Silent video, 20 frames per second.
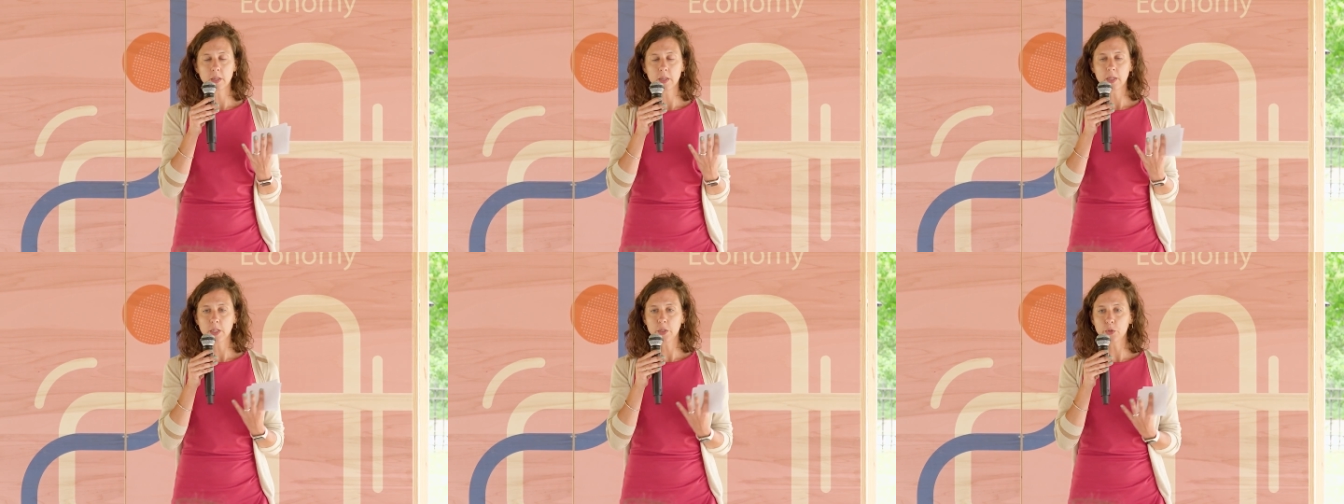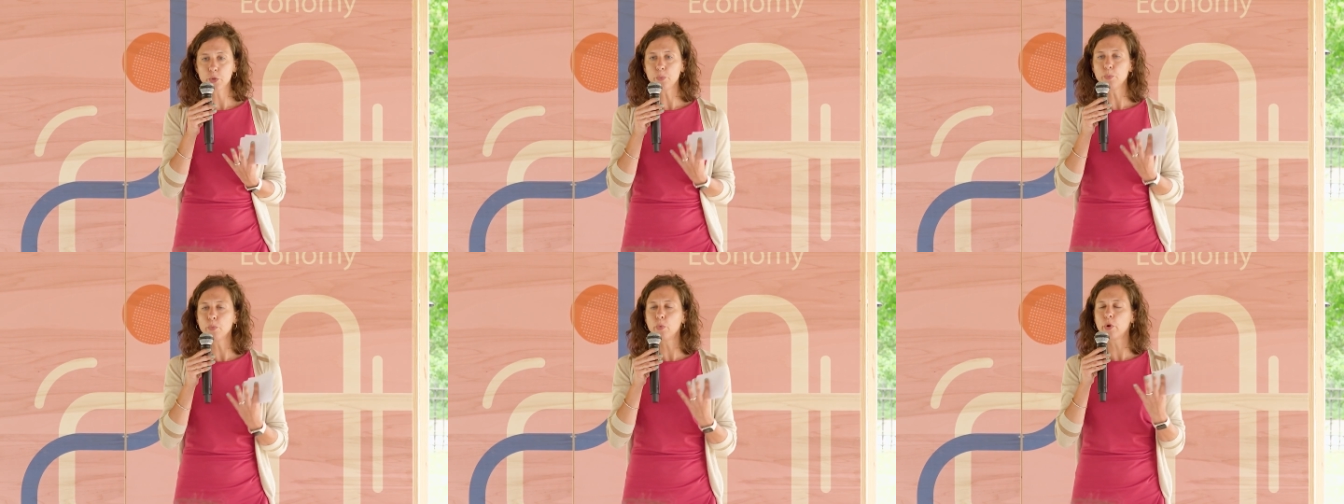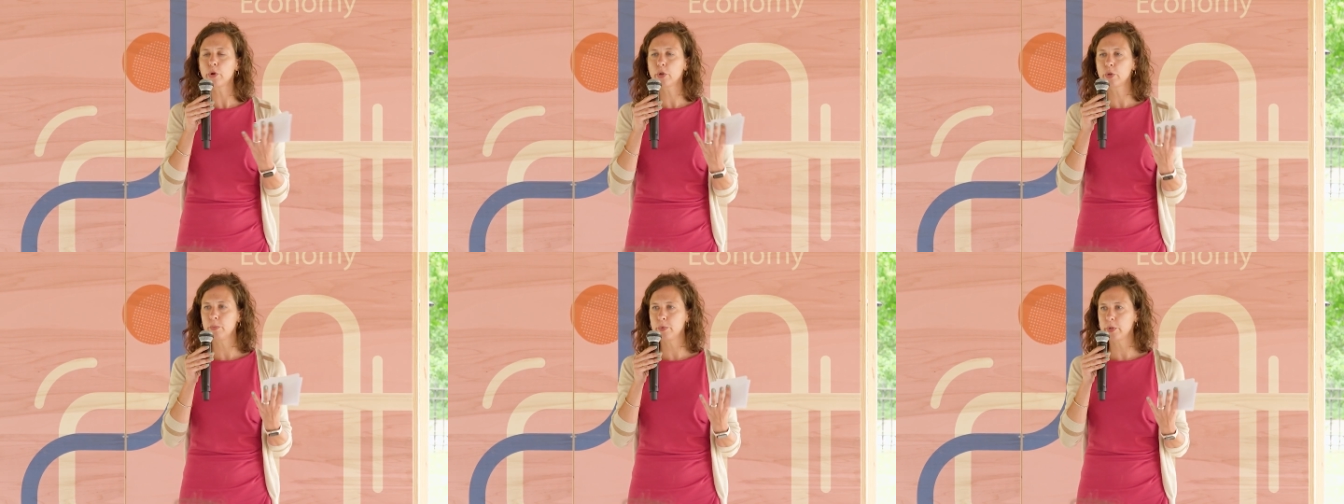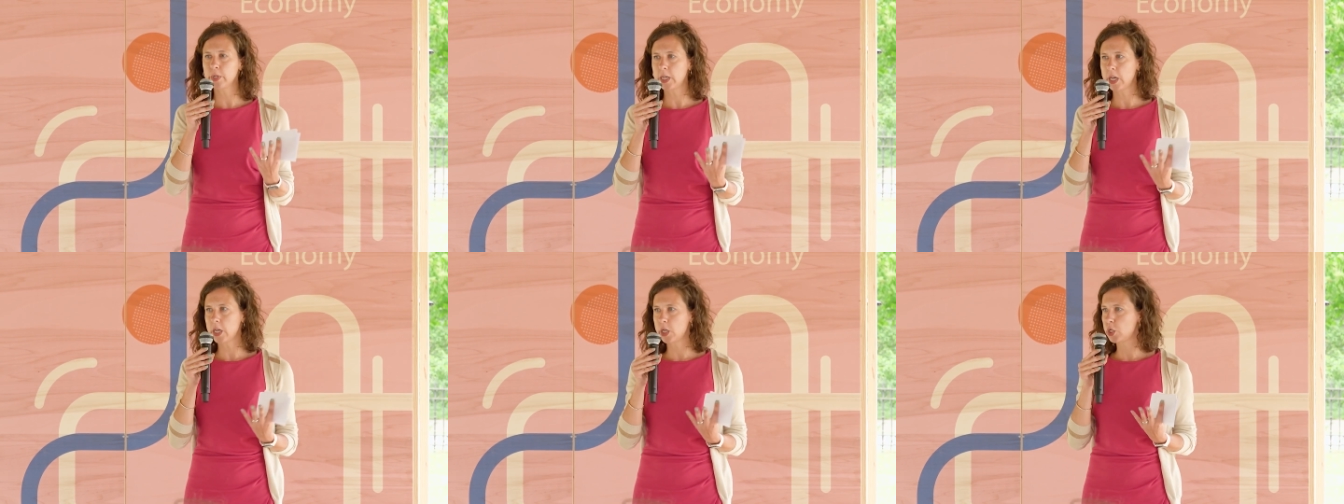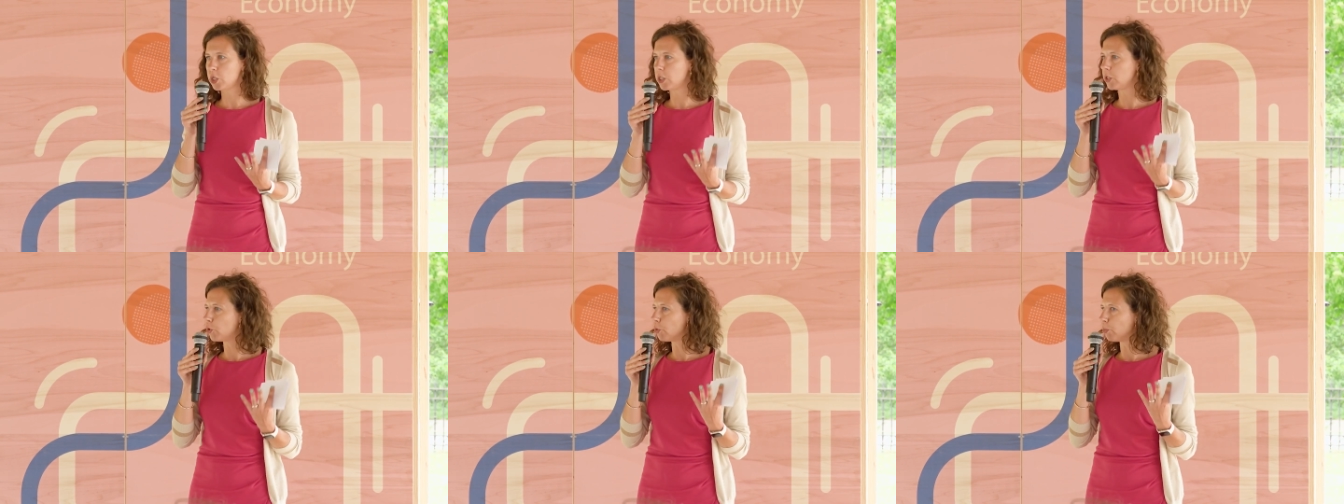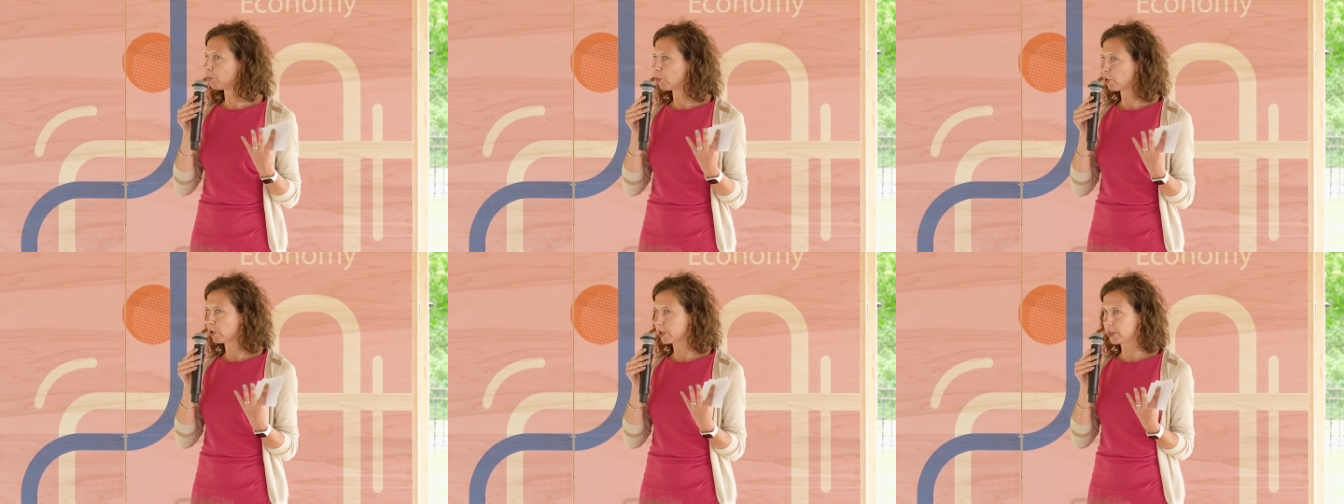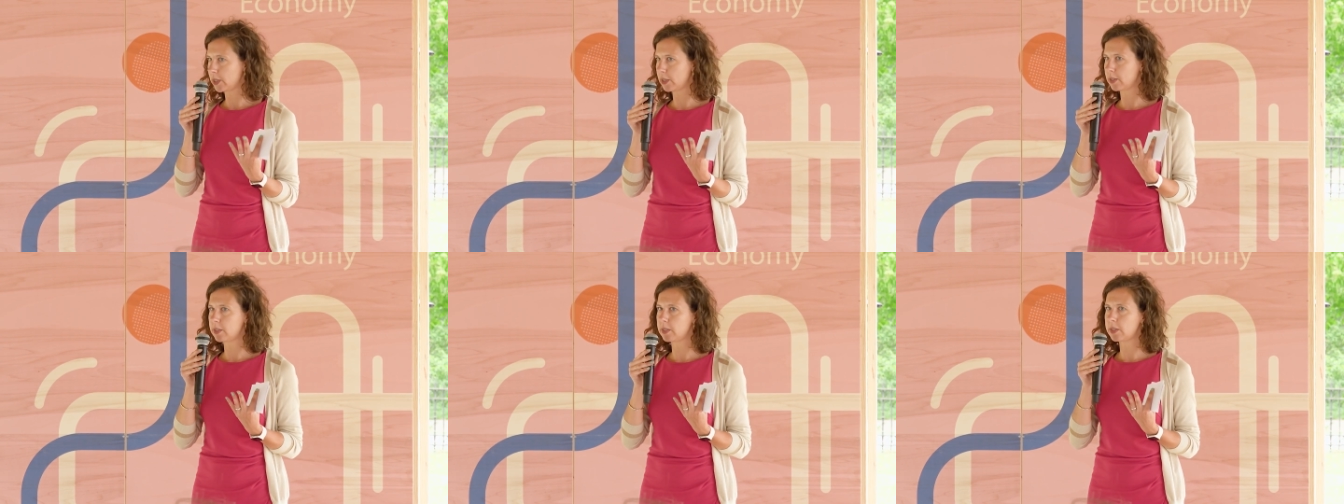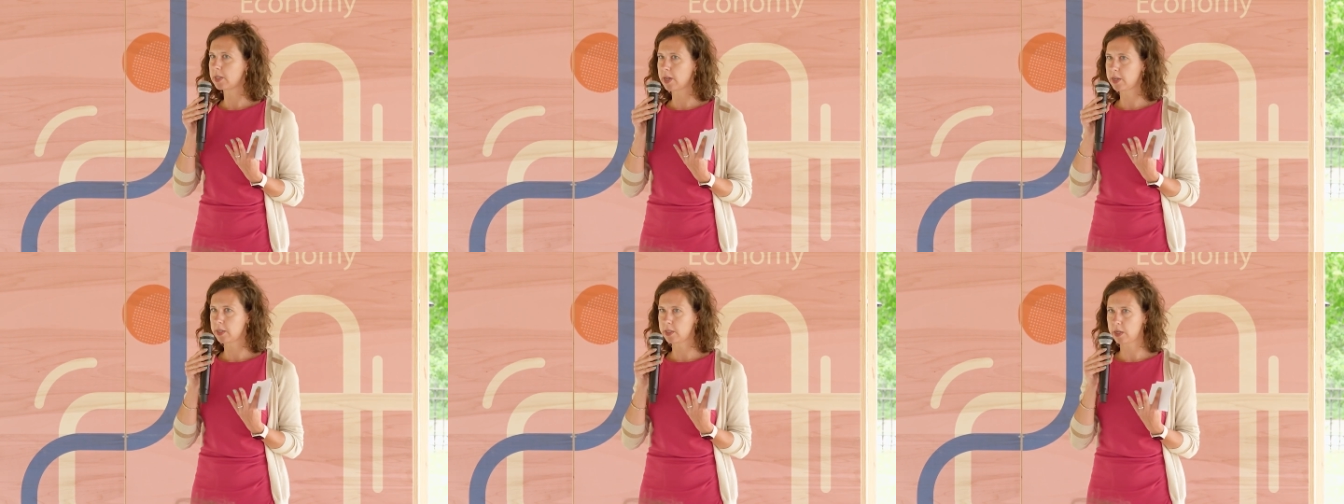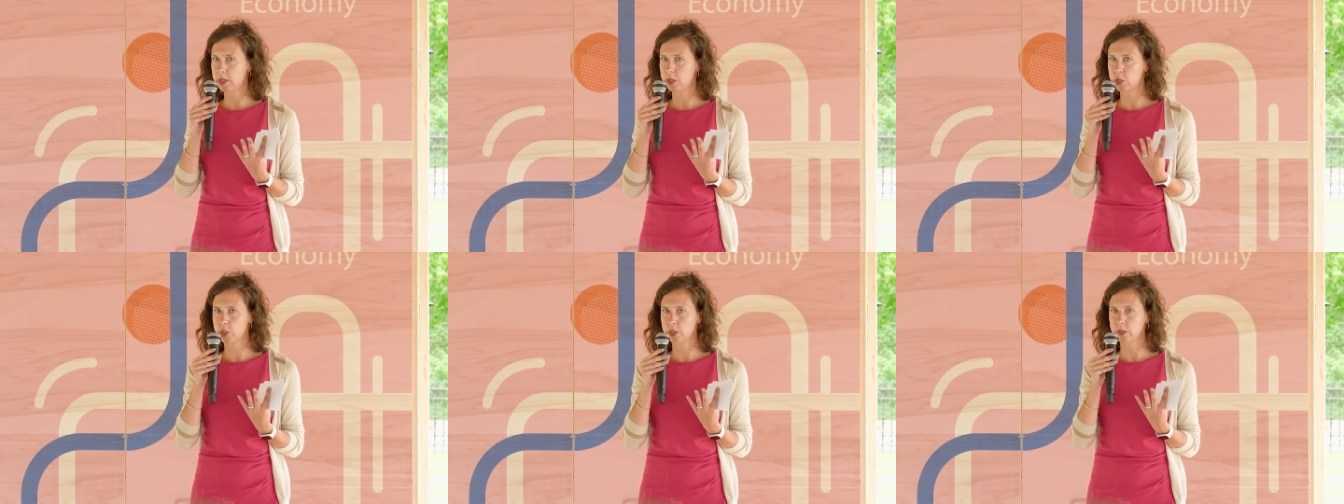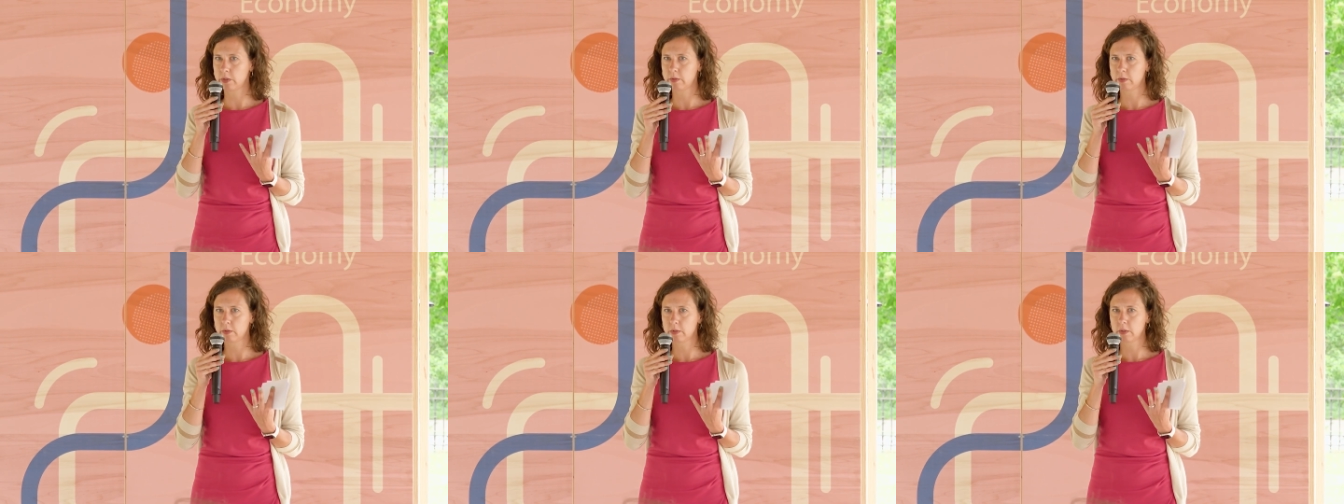into more communication, into more sensitization.